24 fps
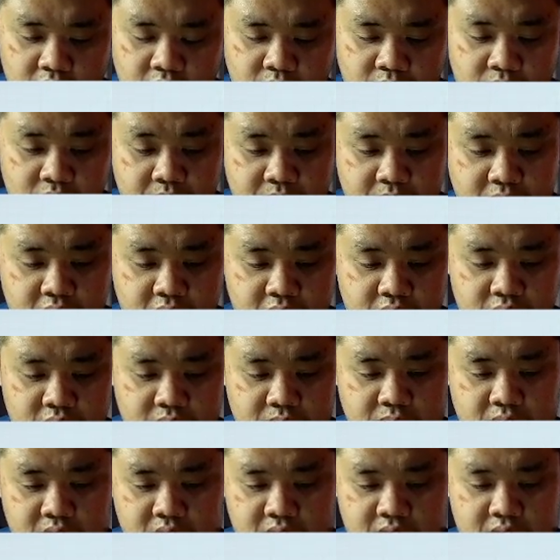What I'm going to do is I'm
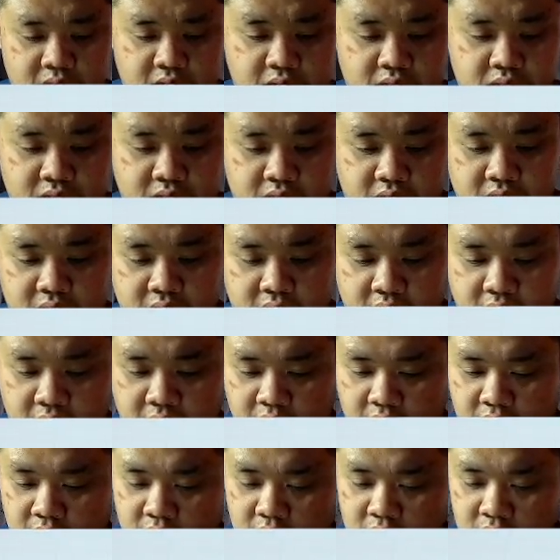going to take a look
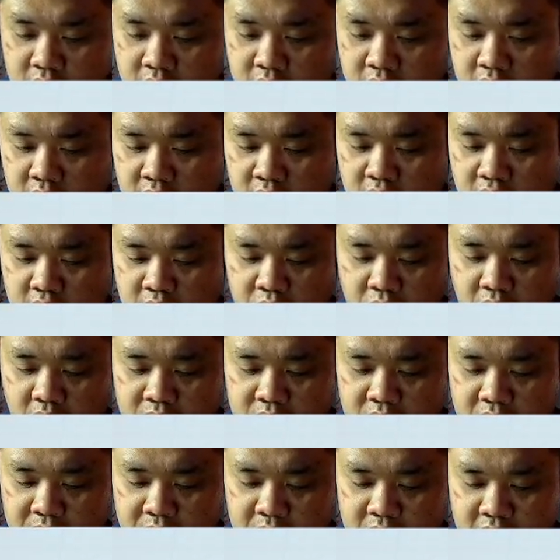there,
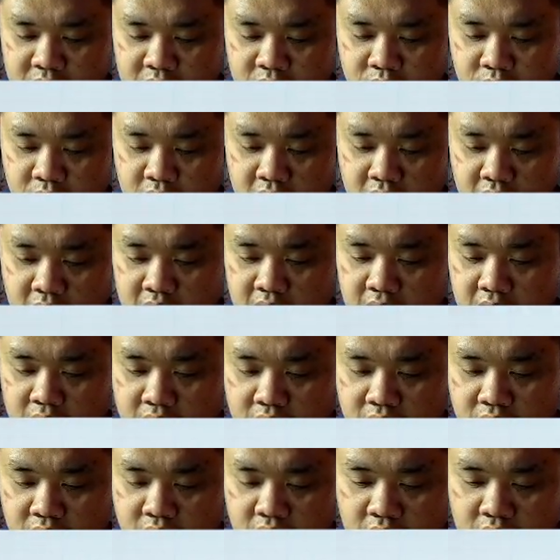probably place one
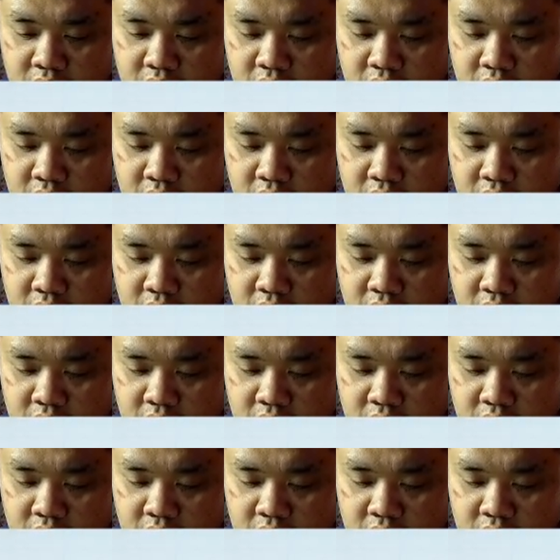here,